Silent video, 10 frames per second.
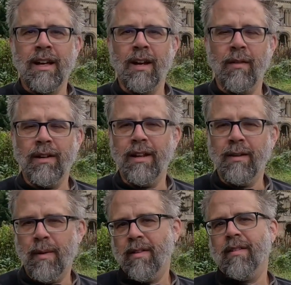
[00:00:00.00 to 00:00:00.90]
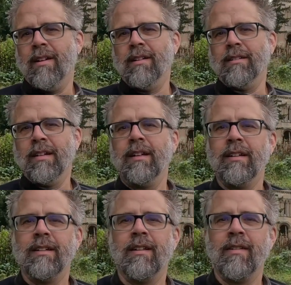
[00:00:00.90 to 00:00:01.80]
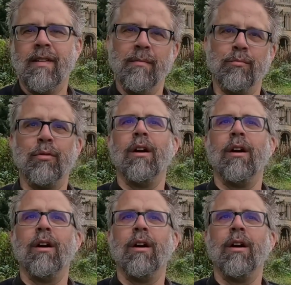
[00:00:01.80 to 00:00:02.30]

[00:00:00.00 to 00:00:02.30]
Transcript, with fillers: kind of idea based on, say,